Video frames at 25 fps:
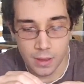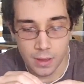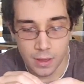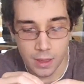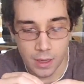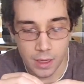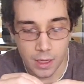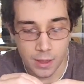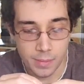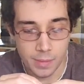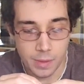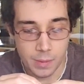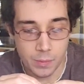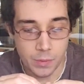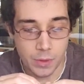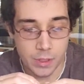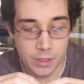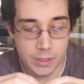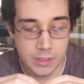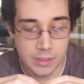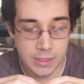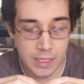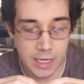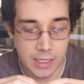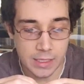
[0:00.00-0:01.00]
It
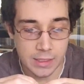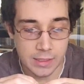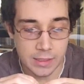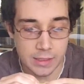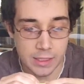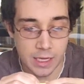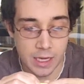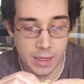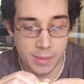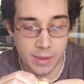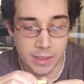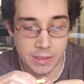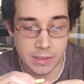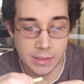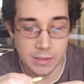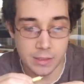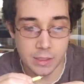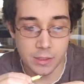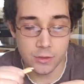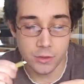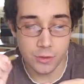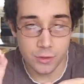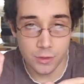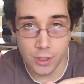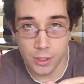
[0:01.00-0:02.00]
works exactly the same as it
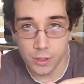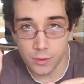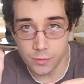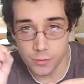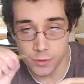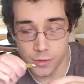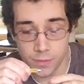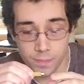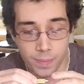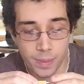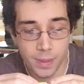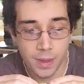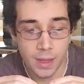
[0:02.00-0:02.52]
does on those,